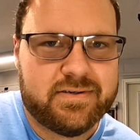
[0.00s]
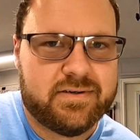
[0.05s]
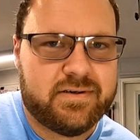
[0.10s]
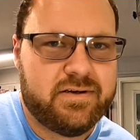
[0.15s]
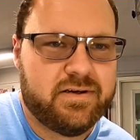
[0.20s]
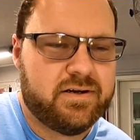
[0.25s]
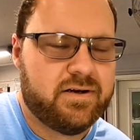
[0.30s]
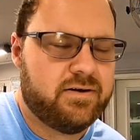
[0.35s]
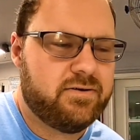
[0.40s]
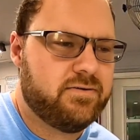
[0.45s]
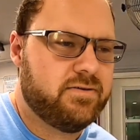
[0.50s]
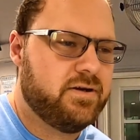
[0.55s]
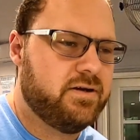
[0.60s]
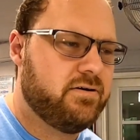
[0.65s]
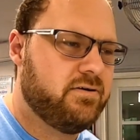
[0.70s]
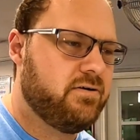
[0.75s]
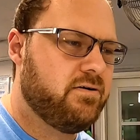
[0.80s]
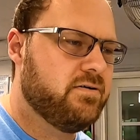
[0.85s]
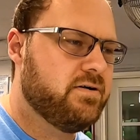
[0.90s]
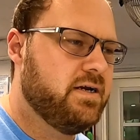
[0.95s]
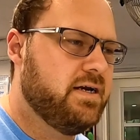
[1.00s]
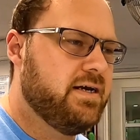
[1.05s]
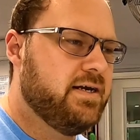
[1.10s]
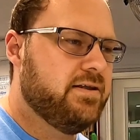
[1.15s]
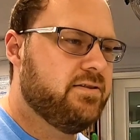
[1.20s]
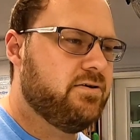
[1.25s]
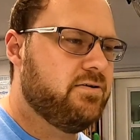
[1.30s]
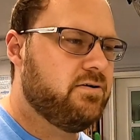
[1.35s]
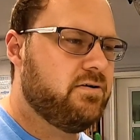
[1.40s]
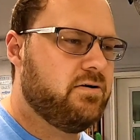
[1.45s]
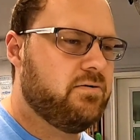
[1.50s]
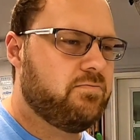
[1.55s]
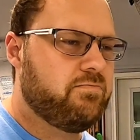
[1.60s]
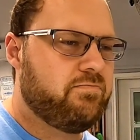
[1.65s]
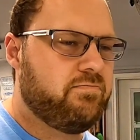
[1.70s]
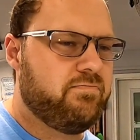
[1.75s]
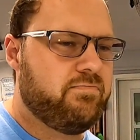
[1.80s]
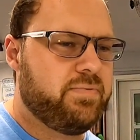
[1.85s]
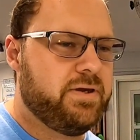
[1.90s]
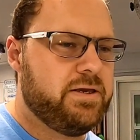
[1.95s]
You know, there are
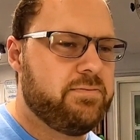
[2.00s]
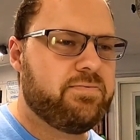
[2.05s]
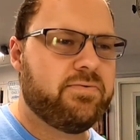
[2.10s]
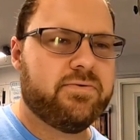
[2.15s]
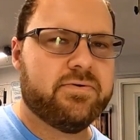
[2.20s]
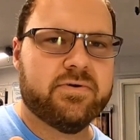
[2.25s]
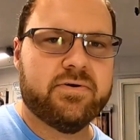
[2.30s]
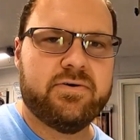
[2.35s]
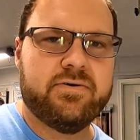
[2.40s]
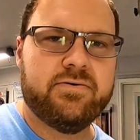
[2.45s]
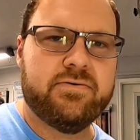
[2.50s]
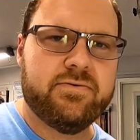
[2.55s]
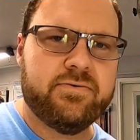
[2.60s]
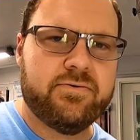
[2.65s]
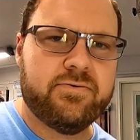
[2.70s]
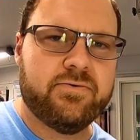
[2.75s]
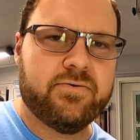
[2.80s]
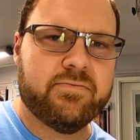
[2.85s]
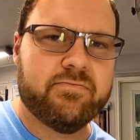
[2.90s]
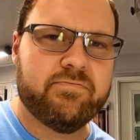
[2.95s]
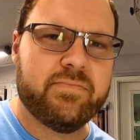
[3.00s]
people who